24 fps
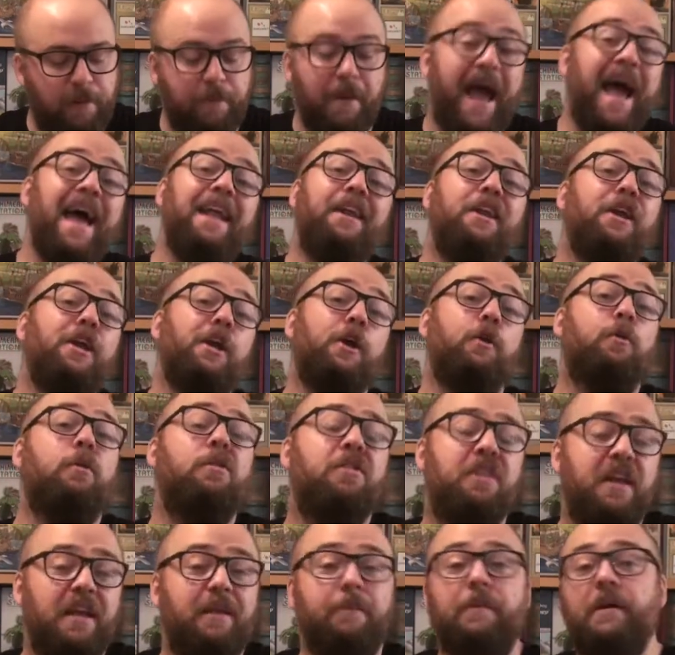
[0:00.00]
and the good
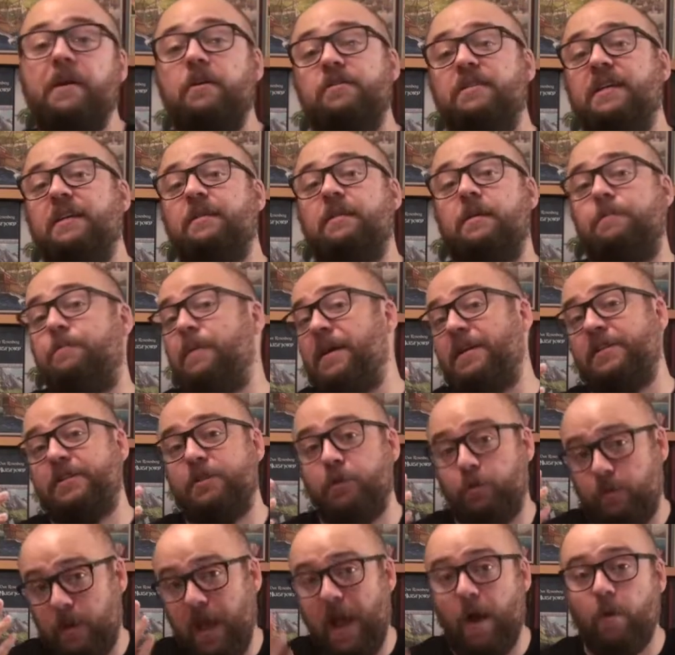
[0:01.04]
thing, because that depends
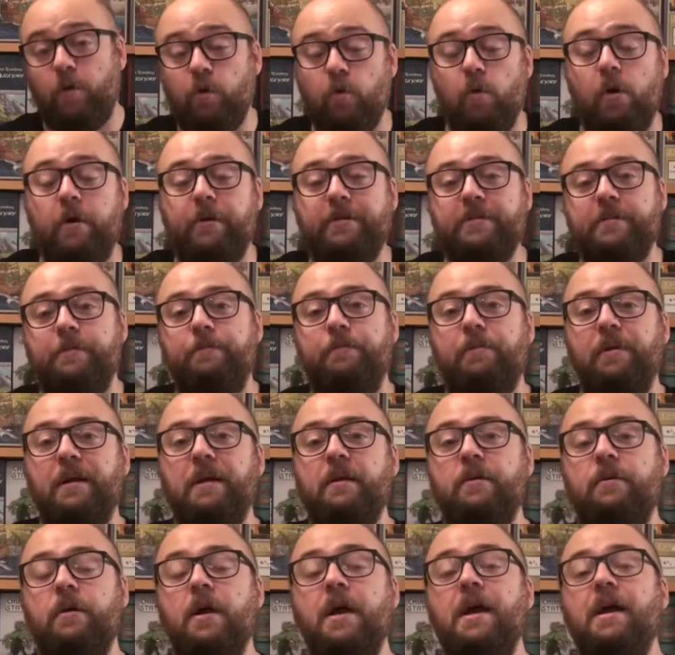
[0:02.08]
on how you are as a
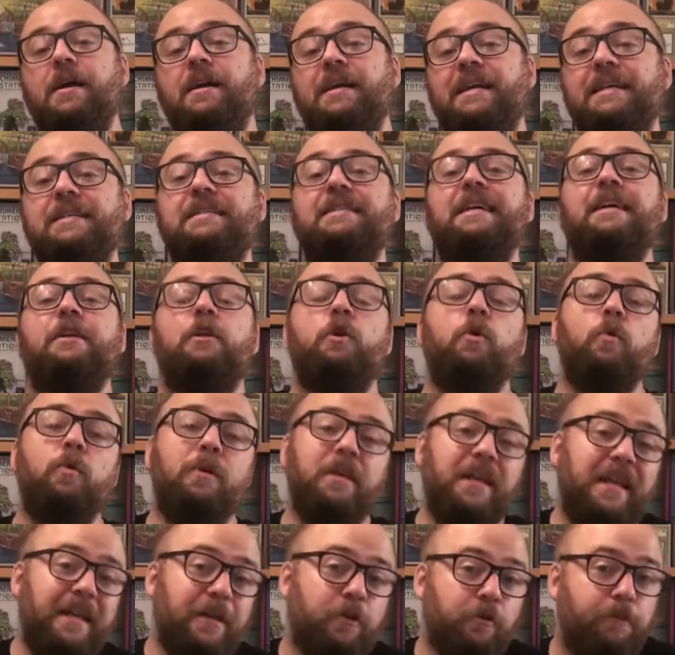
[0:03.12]
player, is that you
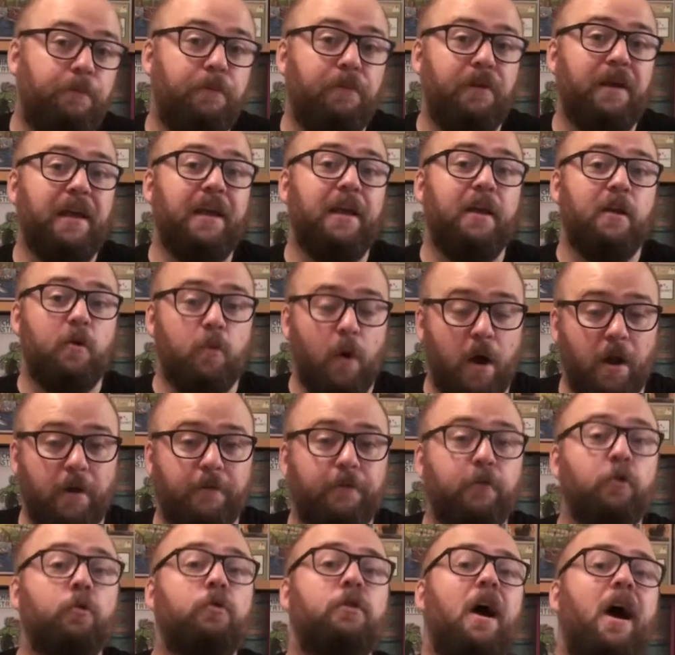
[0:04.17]
need to play quite a
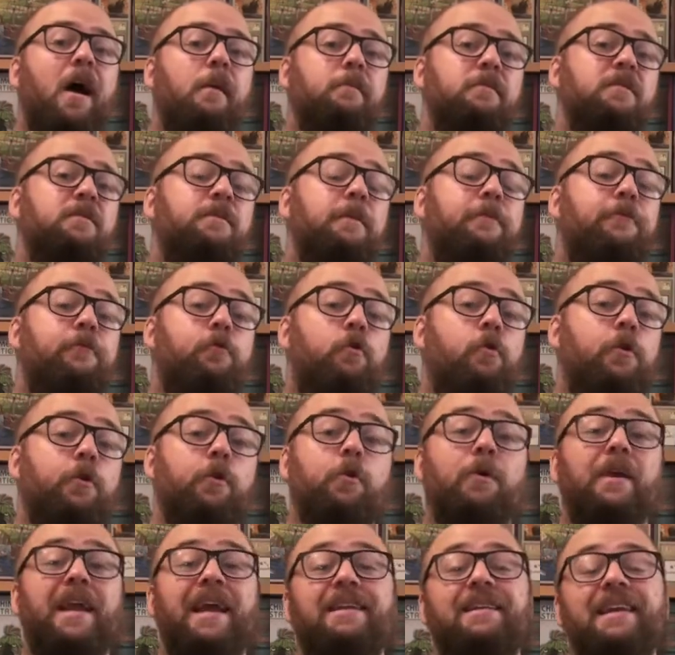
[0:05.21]
few times before you
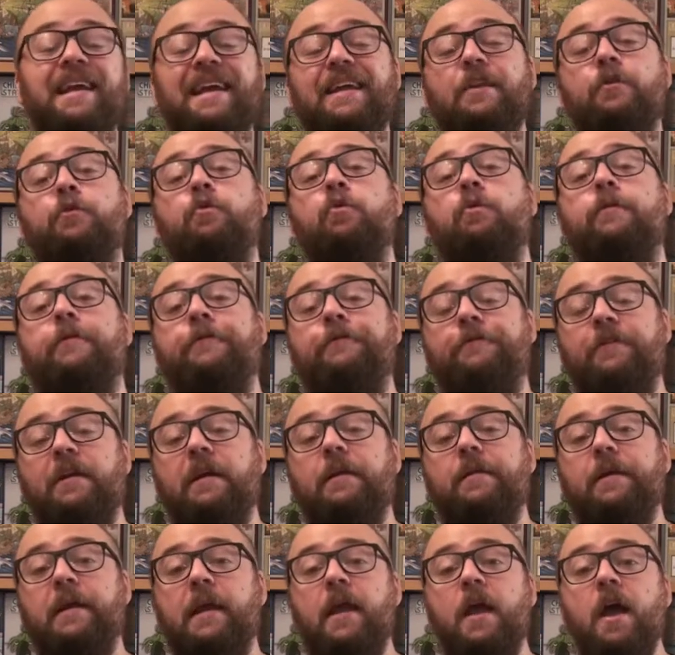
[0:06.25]
get into the
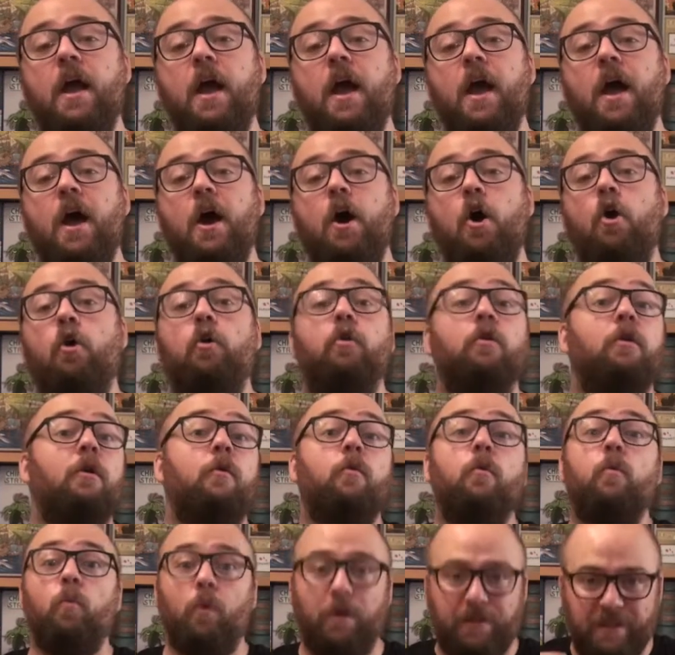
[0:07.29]
feeling on
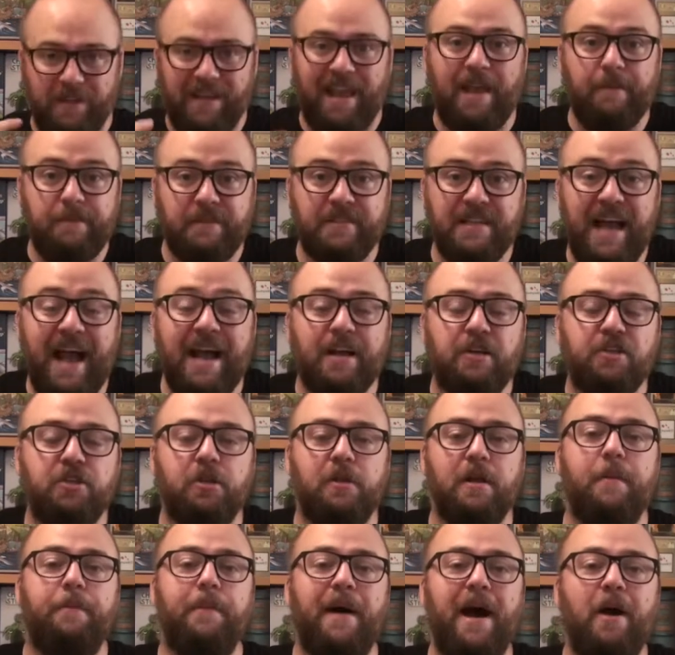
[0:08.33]
what the game is
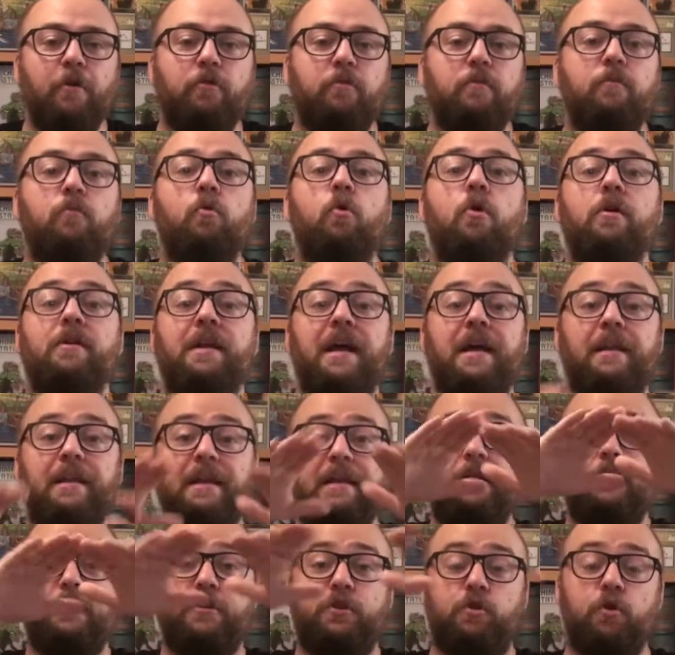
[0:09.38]
actually about, more than
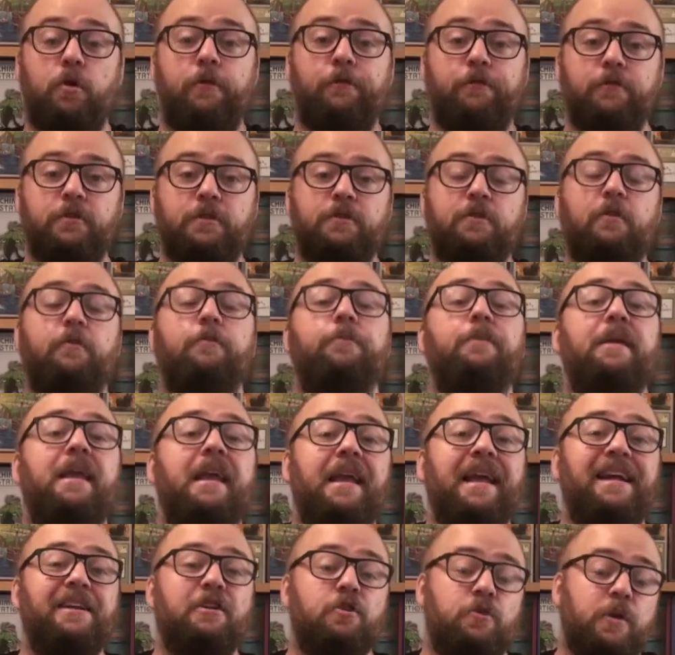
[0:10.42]
in the surface of
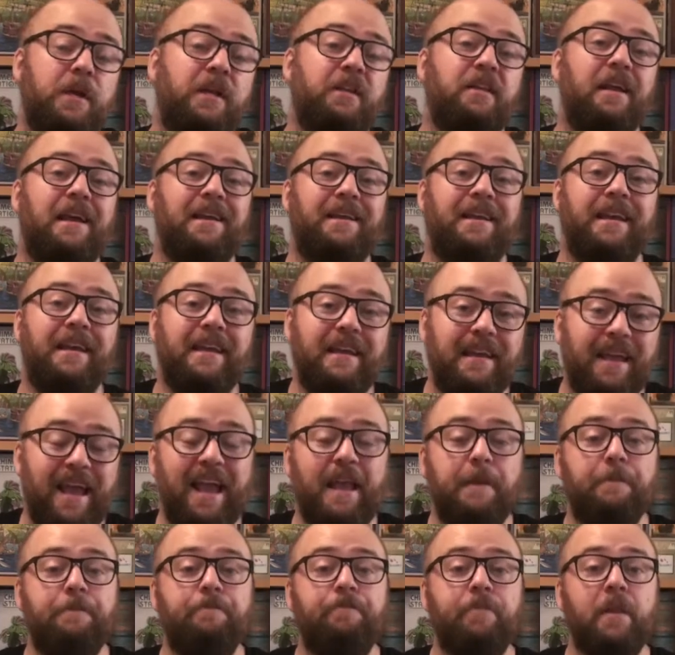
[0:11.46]
being a trick-taking
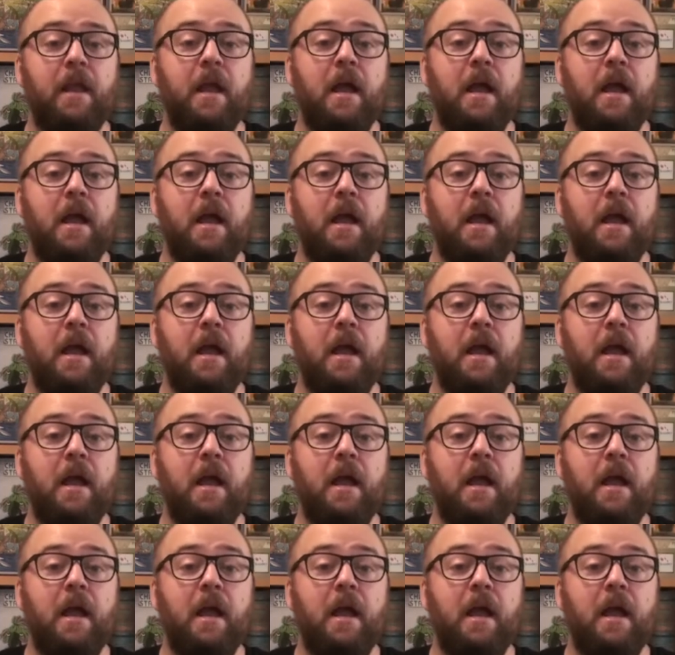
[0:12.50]
game.